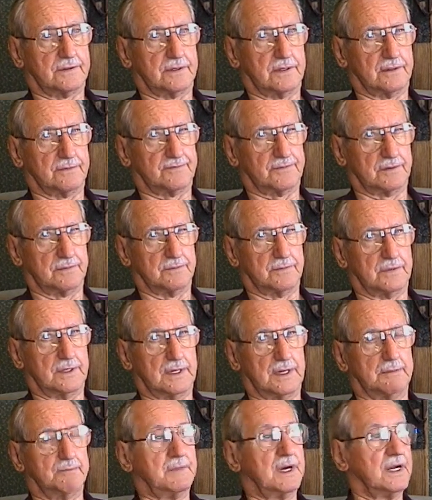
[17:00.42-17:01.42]
or from
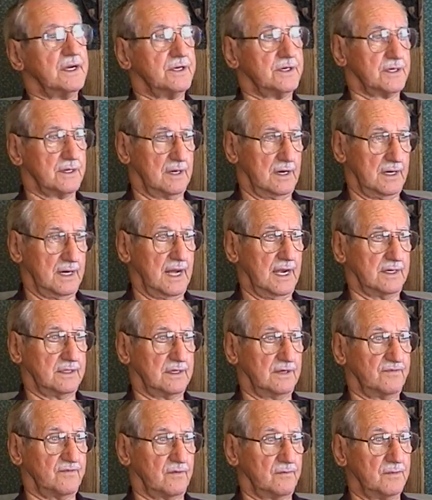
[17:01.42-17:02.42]
Minturn,
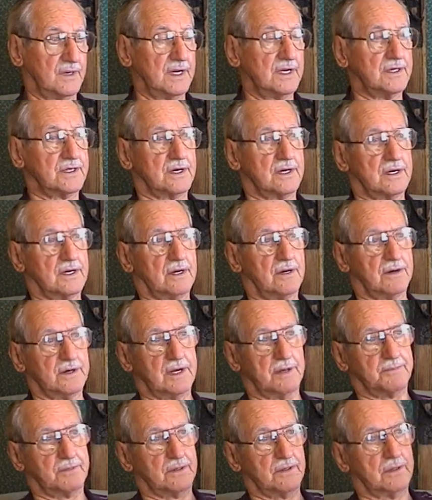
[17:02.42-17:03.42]
actually, from Minturn on
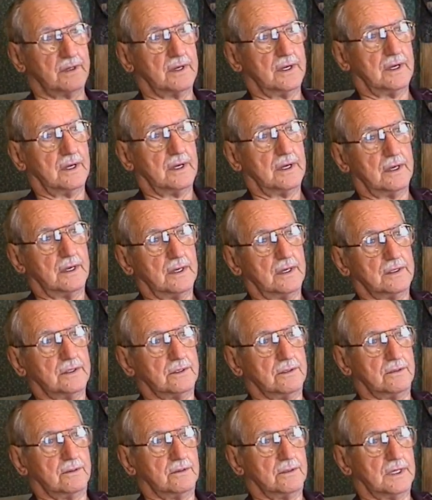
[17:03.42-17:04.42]
up to,
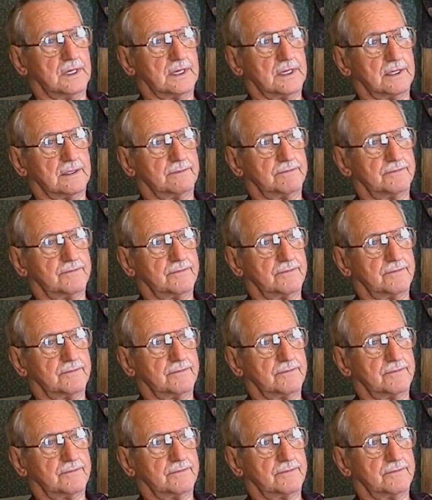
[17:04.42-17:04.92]
to uh,